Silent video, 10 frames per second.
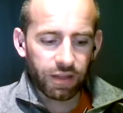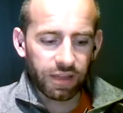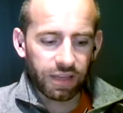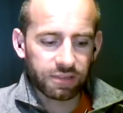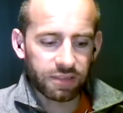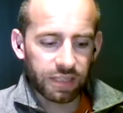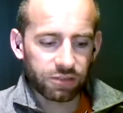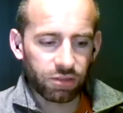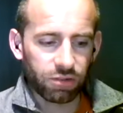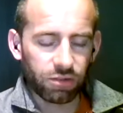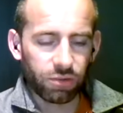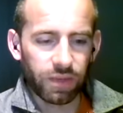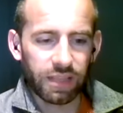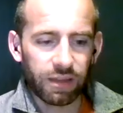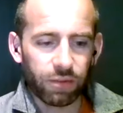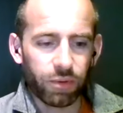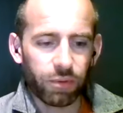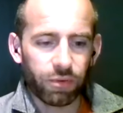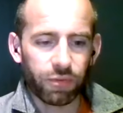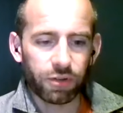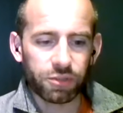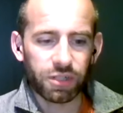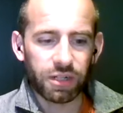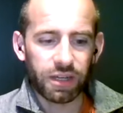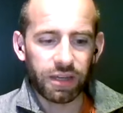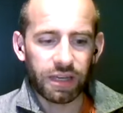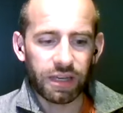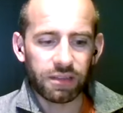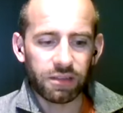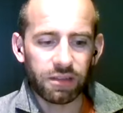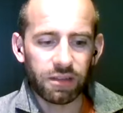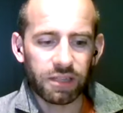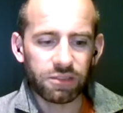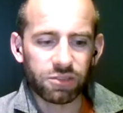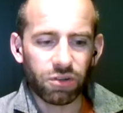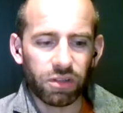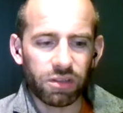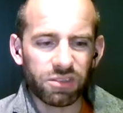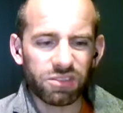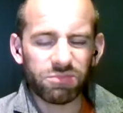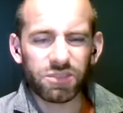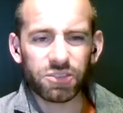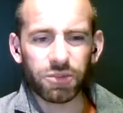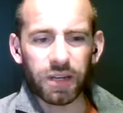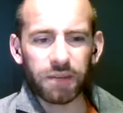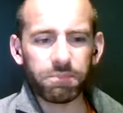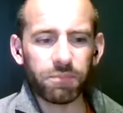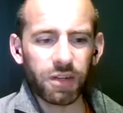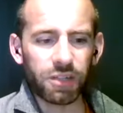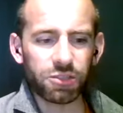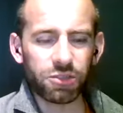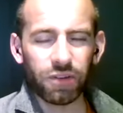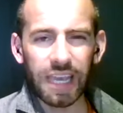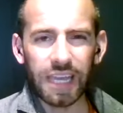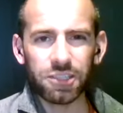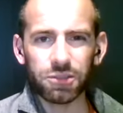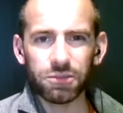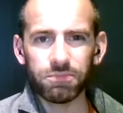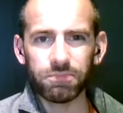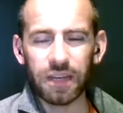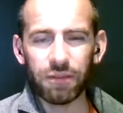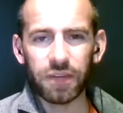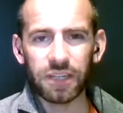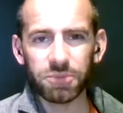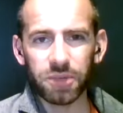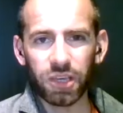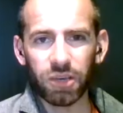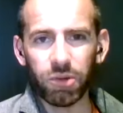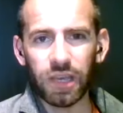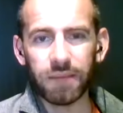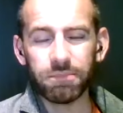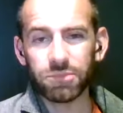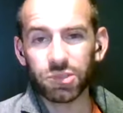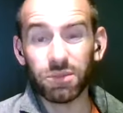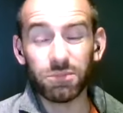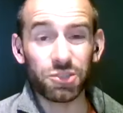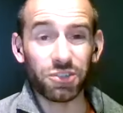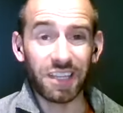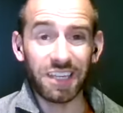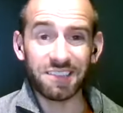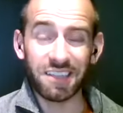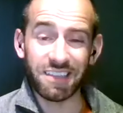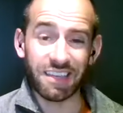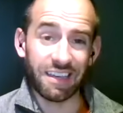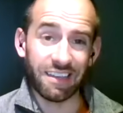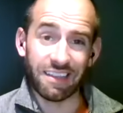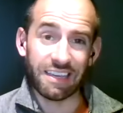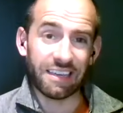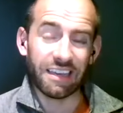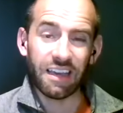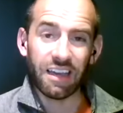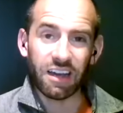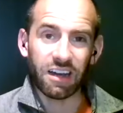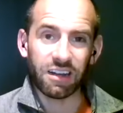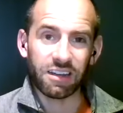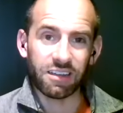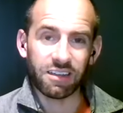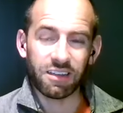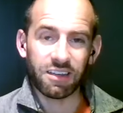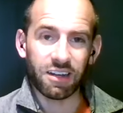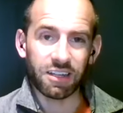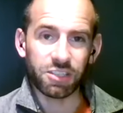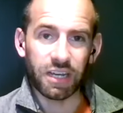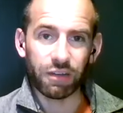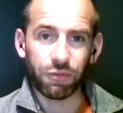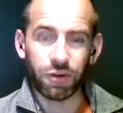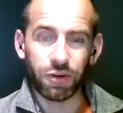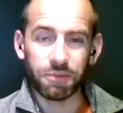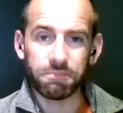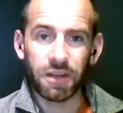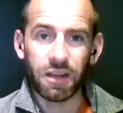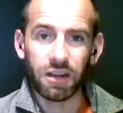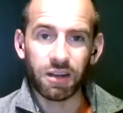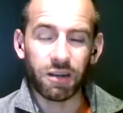I guess things along the way, like we were fortunate in Scotland, there's quite a strong angel investment community. So it's really easy to get like a cut a check for a